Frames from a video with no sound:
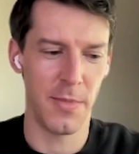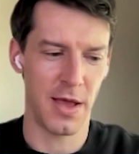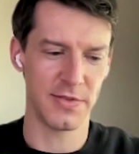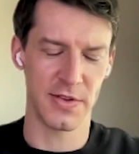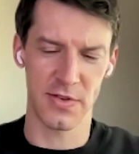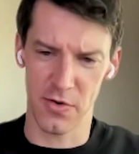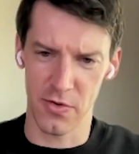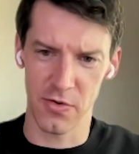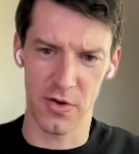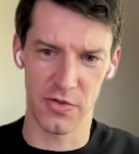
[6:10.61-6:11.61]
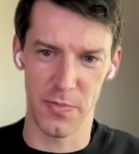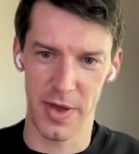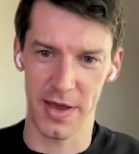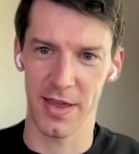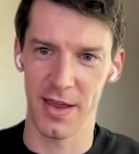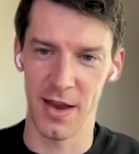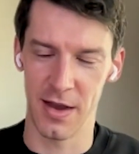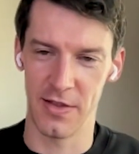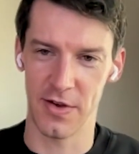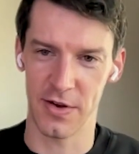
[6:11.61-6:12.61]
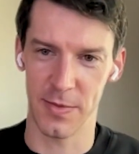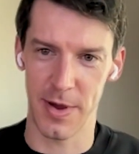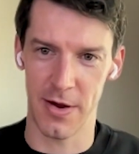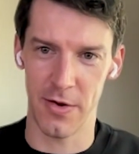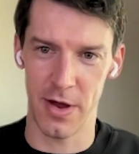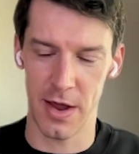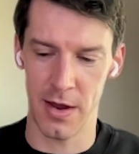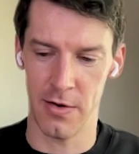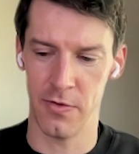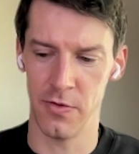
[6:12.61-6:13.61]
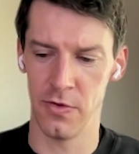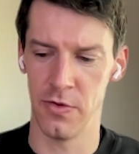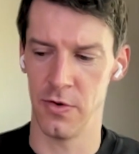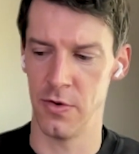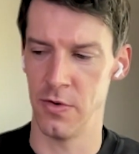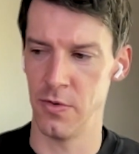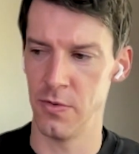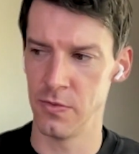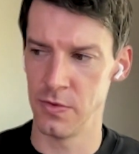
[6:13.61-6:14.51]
has this article called The Pick, and he talks about how you